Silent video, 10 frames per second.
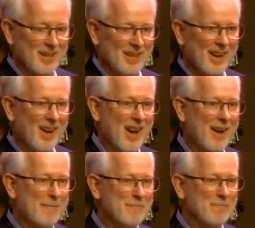
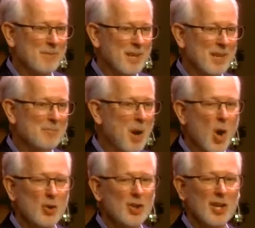um,
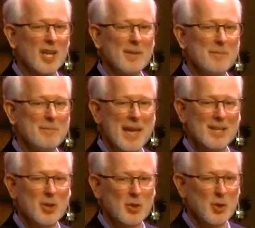emotionally been
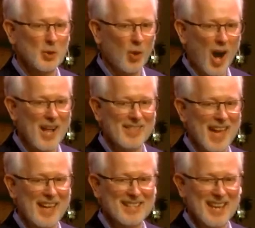distraught
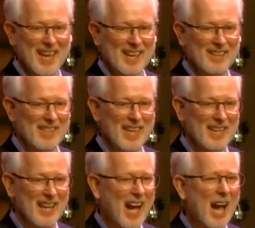that day,
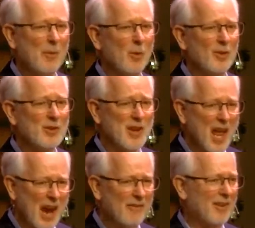thinking, I will
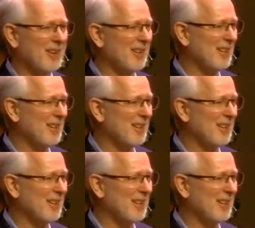never